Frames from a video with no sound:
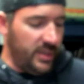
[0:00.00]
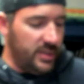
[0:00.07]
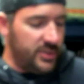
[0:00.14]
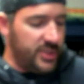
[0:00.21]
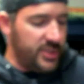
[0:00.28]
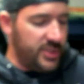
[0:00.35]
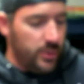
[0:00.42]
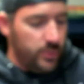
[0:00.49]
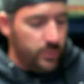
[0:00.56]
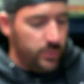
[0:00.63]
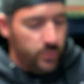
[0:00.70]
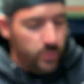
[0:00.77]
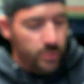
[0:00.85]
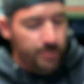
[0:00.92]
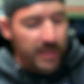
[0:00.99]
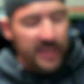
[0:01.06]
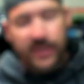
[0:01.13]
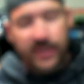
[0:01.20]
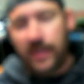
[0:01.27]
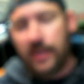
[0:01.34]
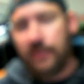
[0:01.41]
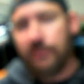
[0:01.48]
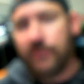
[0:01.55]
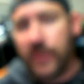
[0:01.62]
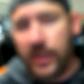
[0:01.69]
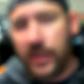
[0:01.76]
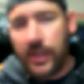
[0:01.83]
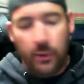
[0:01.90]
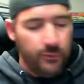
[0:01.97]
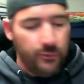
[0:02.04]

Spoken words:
so by taking video